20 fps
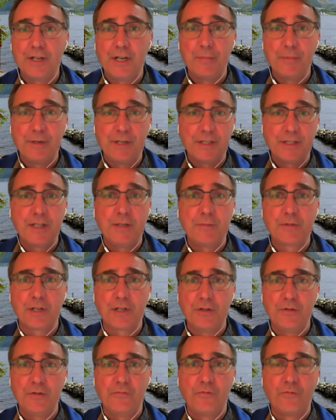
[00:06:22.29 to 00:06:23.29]
I mean, it seems like
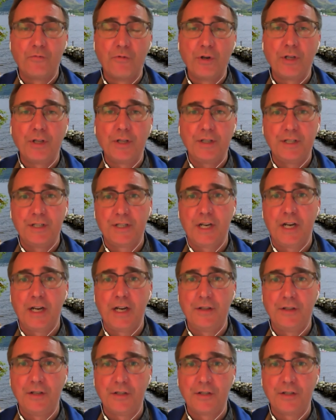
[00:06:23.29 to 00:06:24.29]
you've really
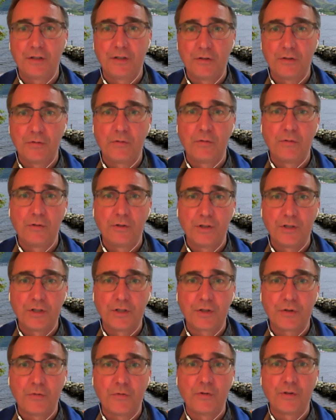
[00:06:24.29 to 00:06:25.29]
designed
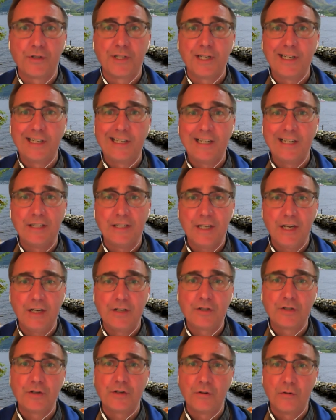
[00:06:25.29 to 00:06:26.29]
this course in an
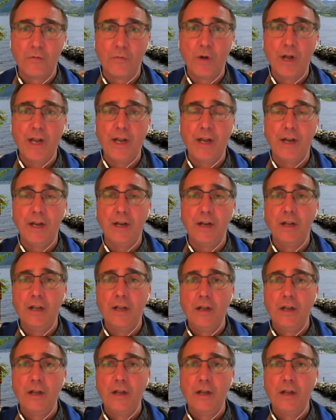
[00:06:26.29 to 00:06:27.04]
intentional way.